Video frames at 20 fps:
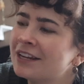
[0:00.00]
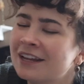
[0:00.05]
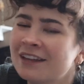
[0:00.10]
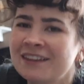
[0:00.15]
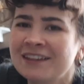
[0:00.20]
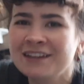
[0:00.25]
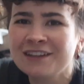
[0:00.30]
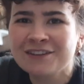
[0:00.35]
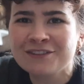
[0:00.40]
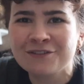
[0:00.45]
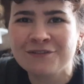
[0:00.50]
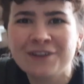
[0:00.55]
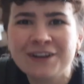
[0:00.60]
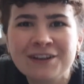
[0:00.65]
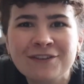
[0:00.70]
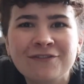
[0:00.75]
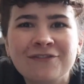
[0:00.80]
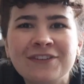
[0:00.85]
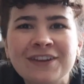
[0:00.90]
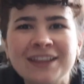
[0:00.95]
I think it's
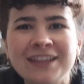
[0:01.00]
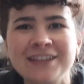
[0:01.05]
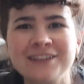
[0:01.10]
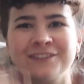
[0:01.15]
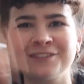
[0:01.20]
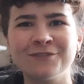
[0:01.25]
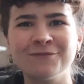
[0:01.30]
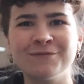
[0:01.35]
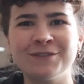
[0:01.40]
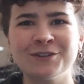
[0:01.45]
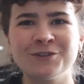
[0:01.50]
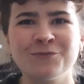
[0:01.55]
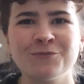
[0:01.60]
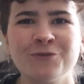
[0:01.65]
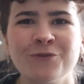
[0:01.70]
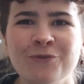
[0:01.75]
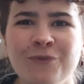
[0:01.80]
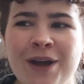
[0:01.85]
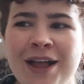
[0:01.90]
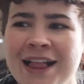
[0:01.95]
already feeling so much
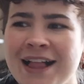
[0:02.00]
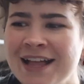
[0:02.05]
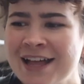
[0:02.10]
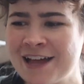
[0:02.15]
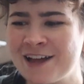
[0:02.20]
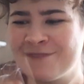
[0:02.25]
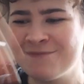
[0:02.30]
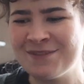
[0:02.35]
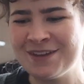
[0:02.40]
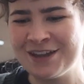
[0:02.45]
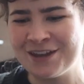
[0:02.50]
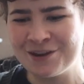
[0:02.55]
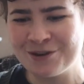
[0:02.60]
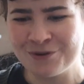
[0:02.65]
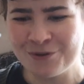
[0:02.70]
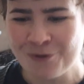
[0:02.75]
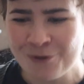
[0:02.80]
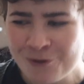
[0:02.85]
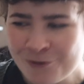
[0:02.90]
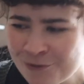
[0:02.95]
more welcoming
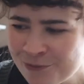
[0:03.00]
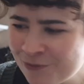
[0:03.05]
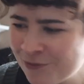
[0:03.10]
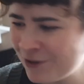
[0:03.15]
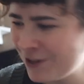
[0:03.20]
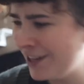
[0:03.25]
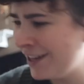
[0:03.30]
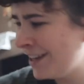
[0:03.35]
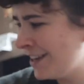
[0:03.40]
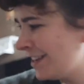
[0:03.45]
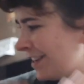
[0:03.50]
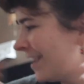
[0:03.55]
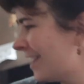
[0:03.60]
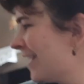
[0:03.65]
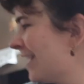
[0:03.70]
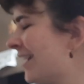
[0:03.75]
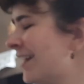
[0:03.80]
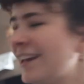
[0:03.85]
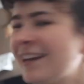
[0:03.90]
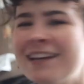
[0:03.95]
and open, and
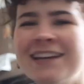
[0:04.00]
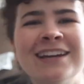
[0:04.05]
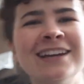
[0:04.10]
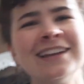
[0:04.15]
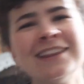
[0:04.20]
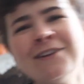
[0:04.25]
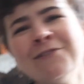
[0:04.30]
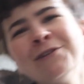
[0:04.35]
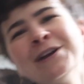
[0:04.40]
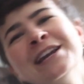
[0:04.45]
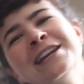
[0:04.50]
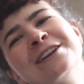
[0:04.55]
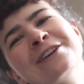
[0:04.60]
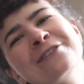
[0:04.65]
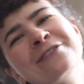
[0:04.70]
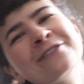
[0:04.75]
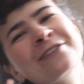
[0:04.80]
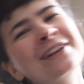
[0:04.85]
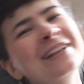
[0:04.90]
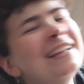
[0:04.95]
the
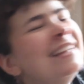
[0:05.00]
window,